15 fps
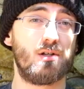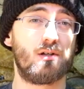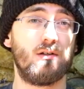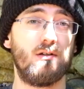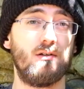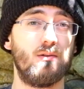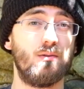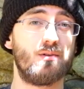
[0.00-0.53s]
can
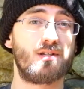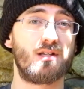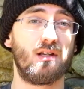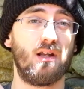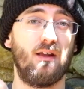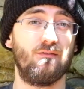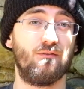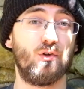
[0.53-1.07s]
use
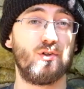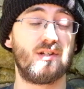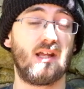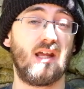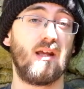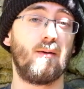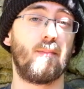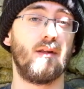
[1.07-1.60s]
inverted
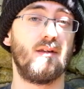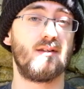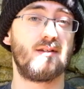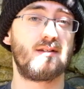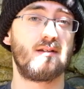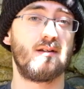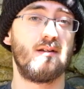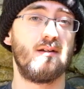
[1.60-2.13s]
kingpins.